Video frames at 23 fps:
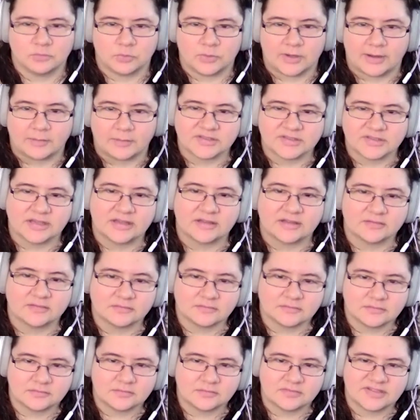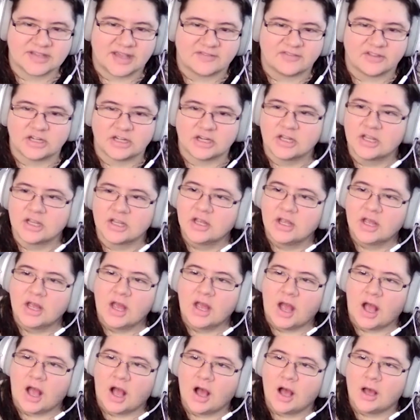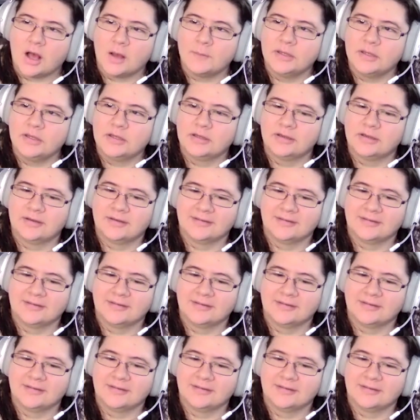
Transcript: when I was like 7. I